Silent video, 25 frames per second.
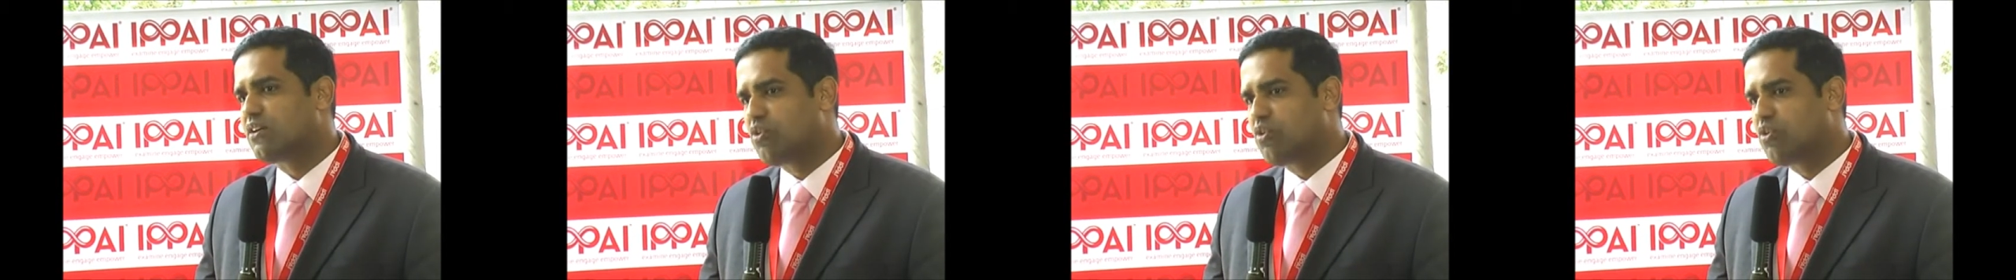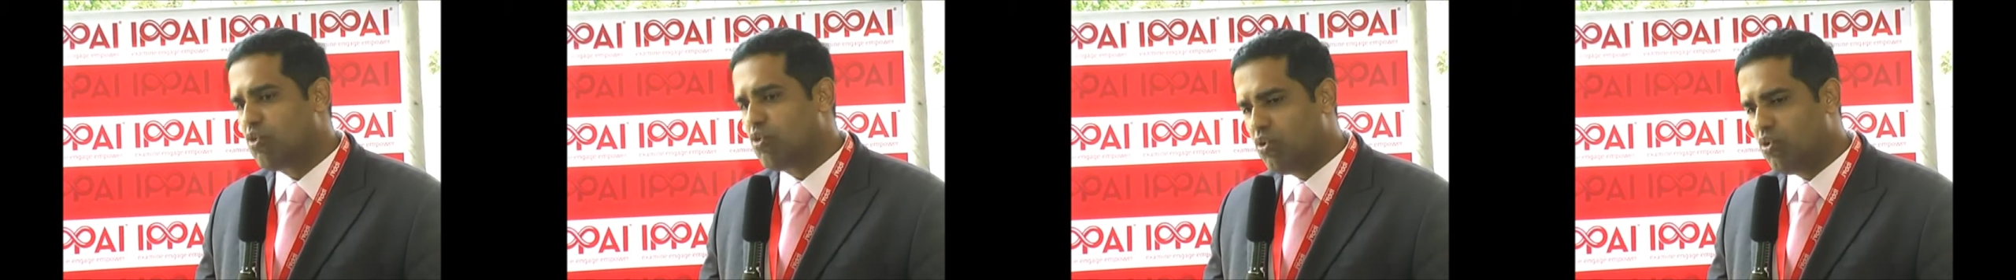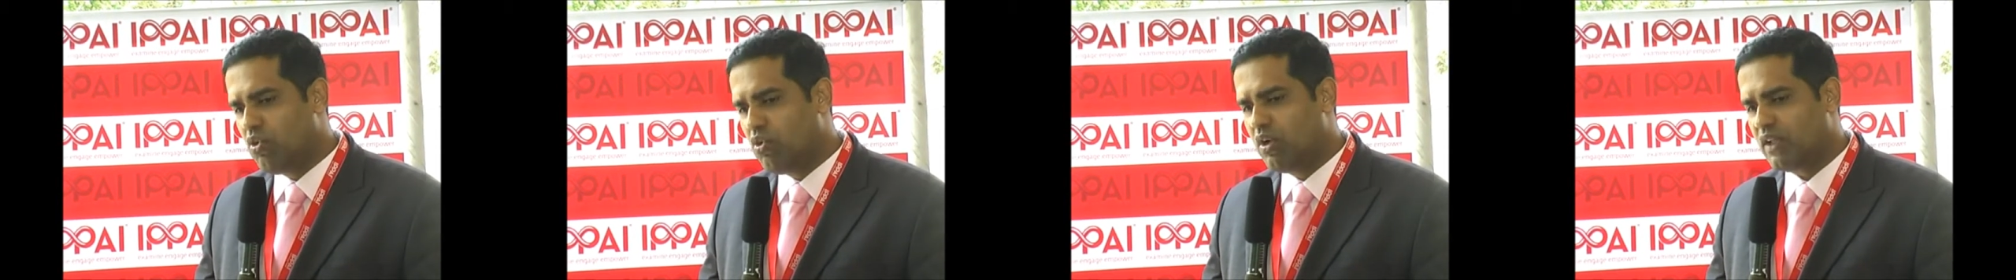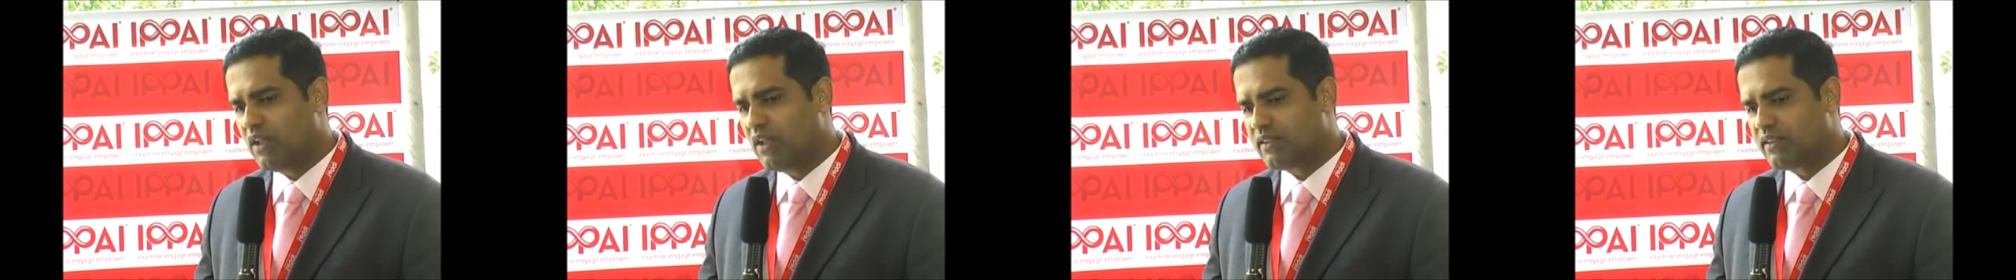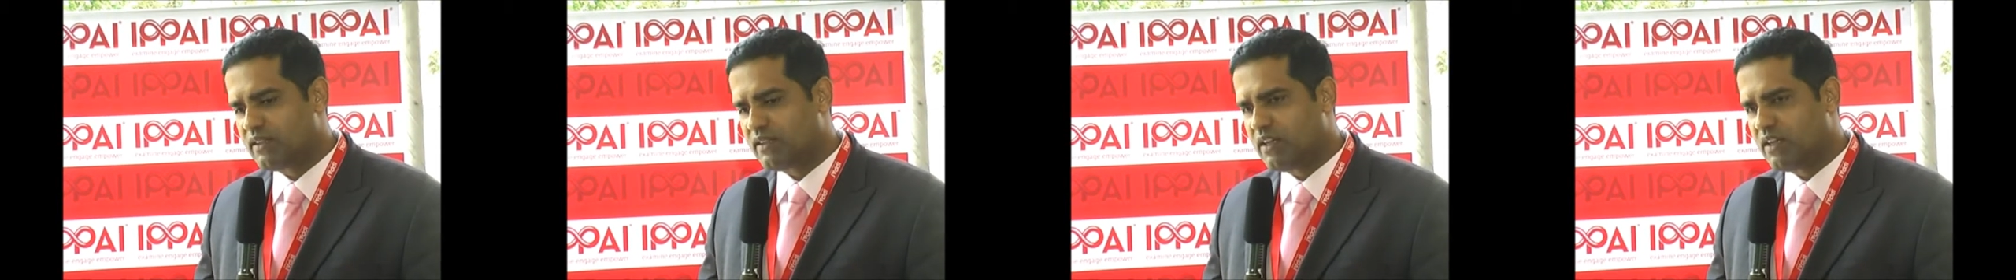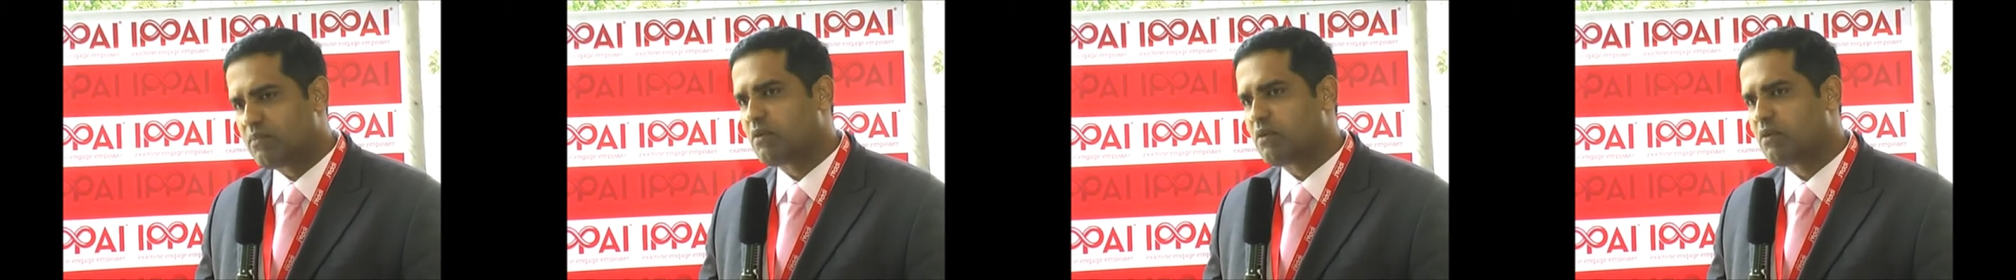coal
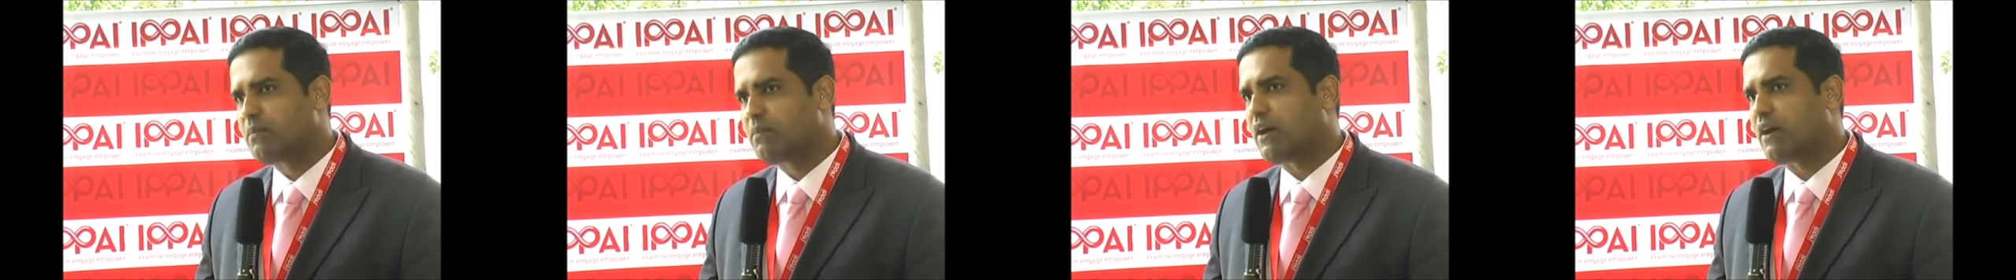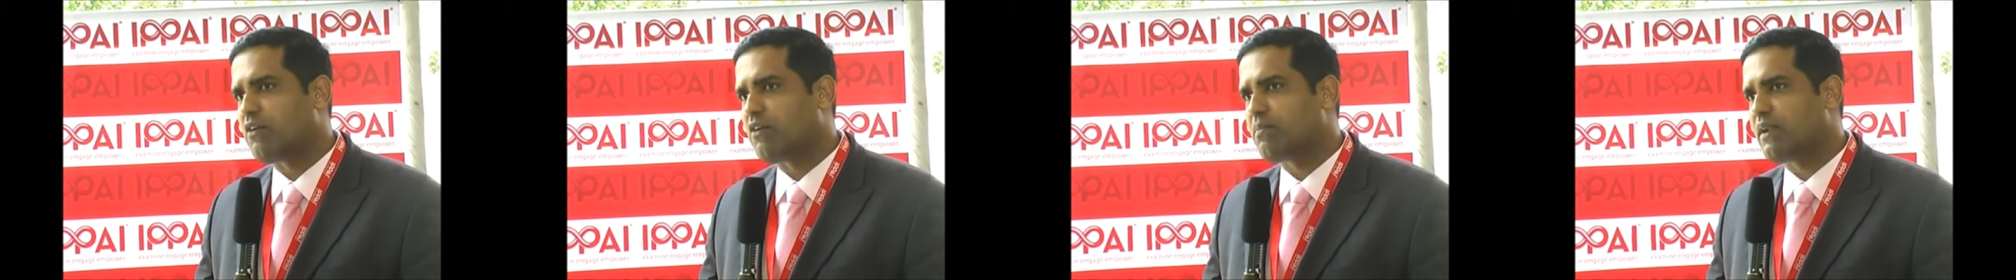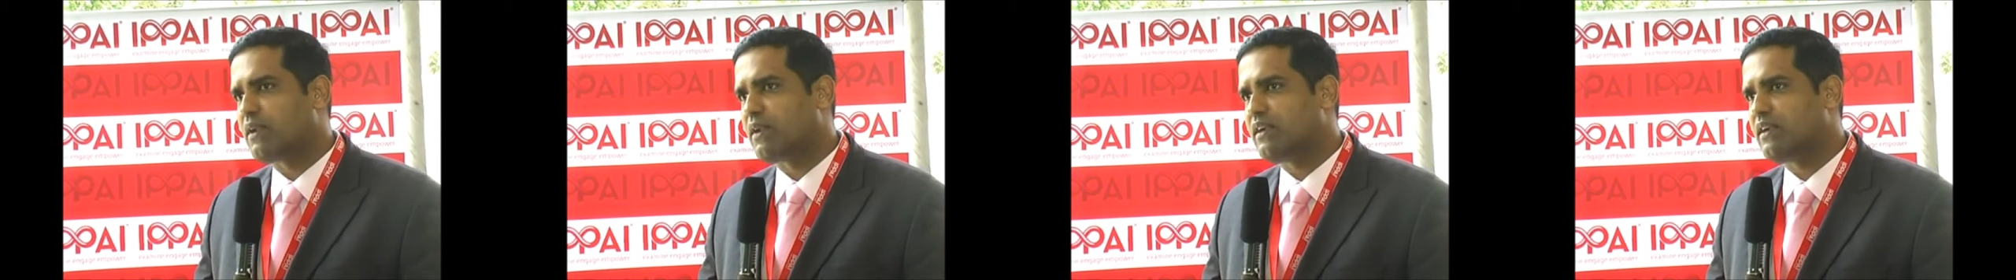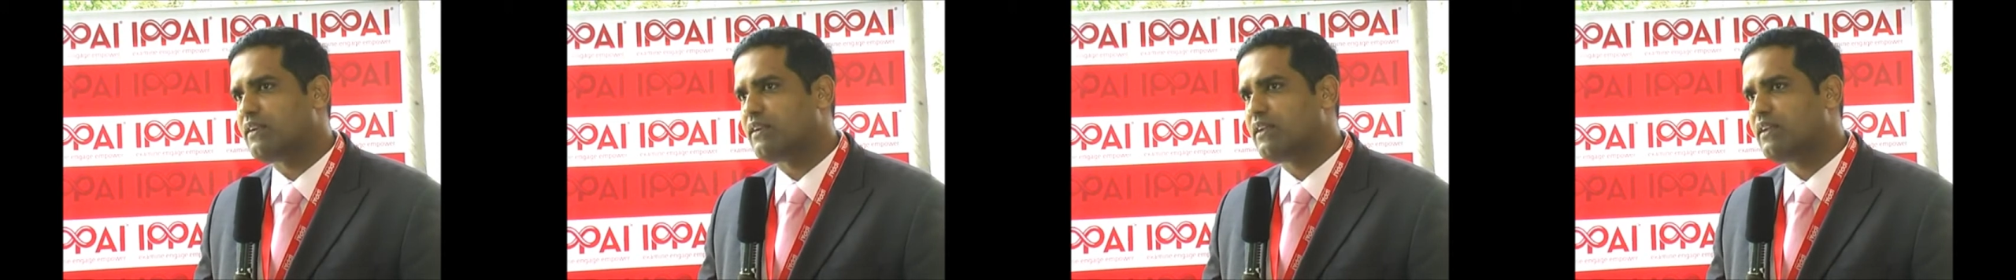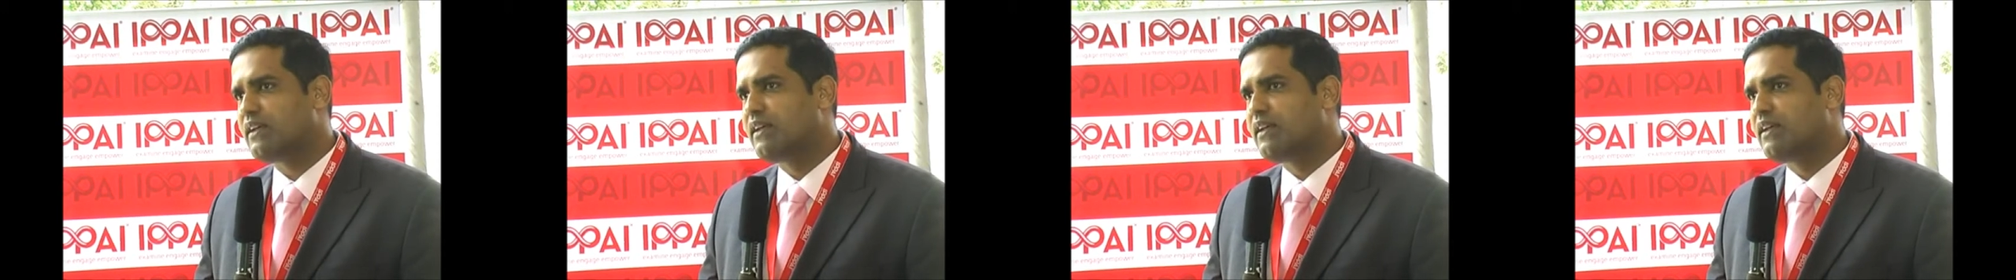and thermal power plant.